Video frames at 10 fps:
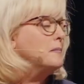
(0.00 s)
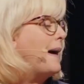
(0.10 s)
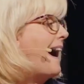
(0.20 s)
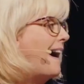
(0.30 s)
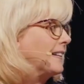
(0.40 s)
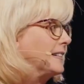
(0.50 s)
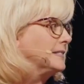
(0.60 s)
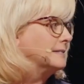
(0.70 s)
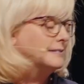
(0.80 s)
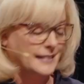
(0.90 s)
back
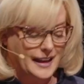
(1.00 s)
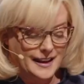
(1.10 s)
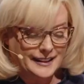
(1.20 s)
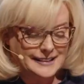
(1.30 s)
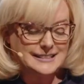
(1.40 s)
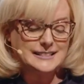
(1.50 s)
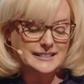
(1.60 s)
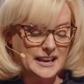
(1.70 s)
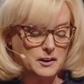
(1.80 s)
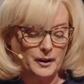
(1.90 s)
and let's
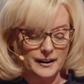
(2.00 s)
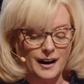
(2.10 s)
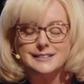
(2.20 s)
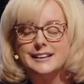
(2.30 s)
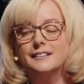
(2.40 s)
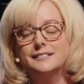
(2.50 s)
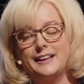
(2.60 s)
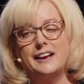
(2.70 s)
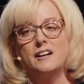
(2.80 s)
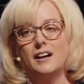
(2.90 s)
see what God tells
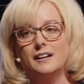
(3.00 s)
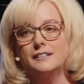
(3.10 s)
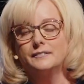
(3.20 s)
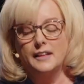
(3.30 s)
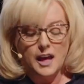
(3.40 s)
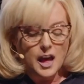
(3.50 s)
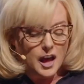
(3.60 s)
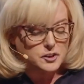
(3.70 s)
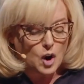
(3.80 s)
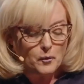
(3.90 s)
Hagar.
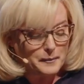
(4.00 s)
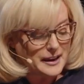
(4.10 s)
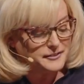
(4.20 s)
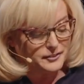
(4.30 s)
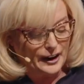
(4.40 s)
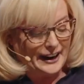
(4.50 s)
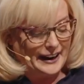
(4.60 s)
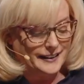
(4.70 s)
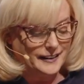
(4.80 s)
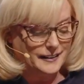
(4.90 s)
Don't be
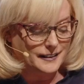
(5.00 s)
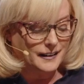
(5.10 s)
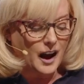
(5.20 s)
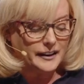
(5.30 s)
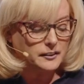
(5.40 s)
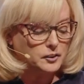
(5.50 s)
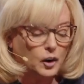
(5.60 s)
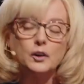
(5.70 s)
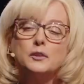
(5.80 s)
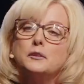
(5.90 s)
afraid. God
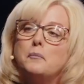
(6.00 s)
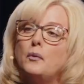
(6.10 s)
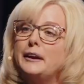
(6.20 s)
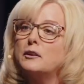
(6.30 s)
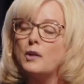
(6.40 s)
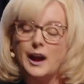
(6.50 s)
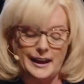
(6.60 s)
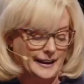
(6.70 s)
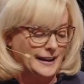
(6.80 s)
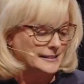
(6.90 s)
has heard the boy
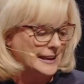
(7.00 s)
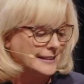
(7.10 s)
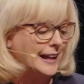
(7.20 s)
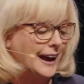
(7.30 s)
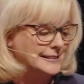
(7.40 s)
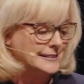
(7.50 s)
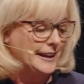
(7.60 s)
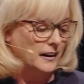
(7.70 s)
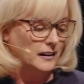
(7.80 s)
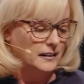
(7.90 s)
crying as he lies
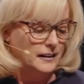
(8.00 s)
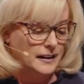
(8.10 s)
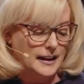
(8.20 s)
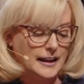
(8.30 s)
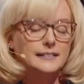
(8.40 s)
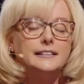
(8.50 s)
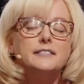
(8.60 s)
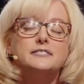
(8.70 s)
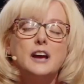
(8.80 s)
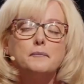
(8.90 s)
there.
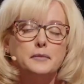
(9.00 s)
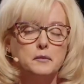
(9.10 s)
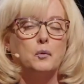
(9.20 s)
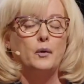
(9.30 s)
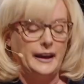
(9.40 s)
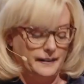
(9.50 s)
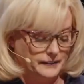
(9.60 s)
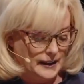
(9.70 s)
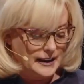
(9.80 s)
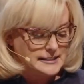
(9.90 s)
Lift up the boy,
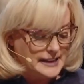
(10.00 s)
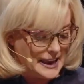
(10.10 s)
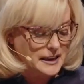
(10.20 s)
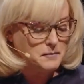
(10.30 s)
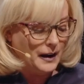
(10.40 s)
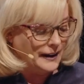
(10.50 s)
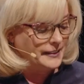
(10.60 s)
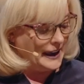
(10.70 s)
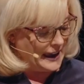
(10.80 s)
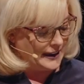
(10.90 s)
take him by
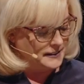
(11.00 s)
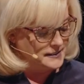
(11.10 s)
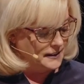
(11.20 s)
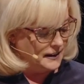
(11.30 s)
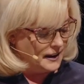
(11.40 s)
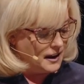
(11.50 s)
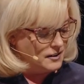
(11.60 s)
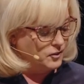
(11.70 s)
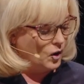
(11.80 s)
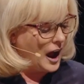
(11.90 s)
the hand,
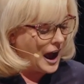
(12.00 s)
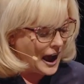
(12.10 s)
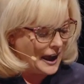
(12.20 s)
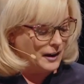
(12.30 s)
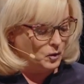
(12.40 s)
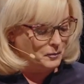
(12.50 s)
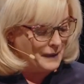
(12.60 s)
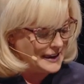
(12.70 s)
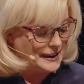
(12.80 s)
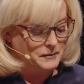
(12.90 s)
for I will
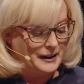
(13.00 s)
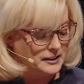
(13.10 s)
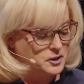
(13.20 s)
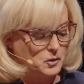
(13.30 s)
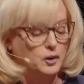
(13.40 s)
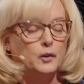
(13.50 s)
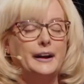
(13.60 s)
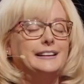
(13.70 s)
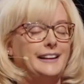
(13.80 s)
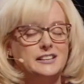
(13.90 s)
make him into a
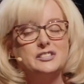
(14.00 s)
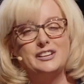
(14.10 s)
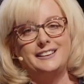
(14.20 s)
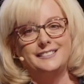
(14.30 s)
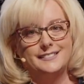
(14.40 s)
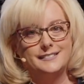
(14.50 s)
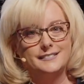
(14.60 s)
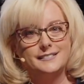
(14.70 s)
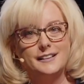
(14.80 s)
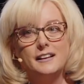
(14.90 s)
great nation.
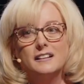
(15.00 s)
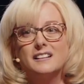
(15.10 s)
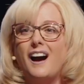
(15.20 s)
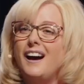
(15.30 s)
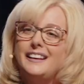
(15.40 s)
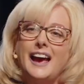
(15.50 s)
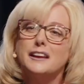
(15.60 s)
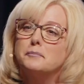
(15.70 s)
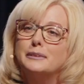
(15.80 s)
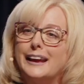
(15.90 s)
God had
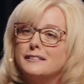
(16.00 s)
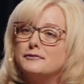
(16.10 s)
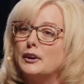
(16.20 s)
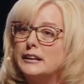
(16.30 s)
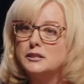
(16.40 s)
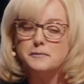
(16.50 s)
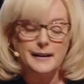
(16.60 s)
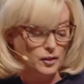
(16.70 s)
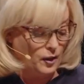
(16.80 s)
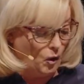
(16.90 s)
a plan for
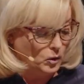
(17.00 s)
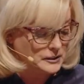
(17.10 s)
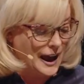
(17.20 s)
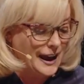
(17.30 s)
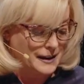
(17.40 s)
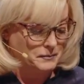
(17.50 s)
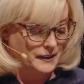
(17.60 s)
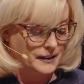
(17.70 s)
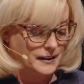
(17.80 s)
Ishmael the whole time